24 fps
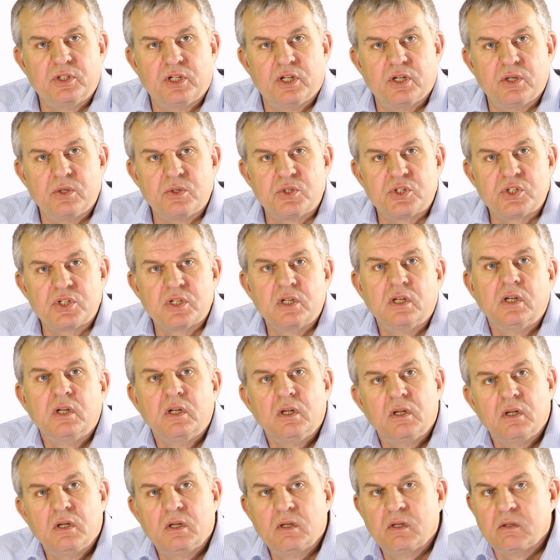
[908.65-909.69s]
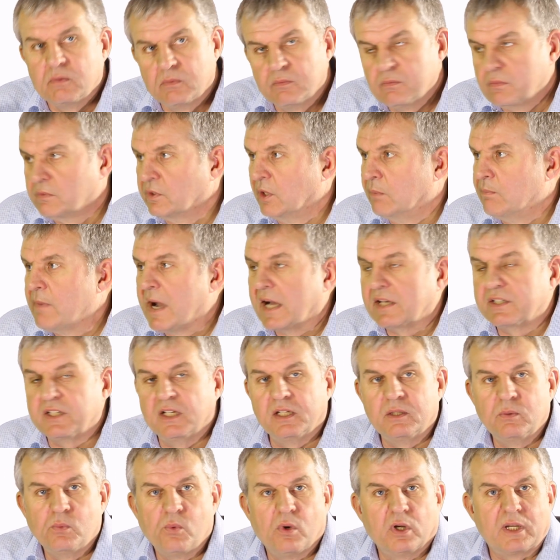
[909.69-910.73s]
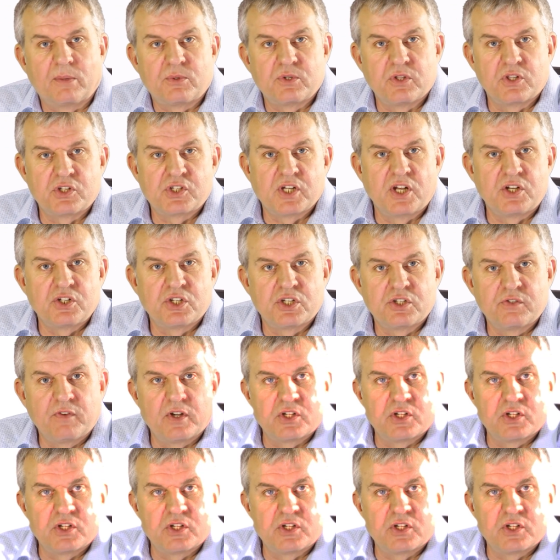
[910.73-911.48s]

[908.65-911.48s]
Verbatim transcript: Hughes that Matt did while he was at the Sensas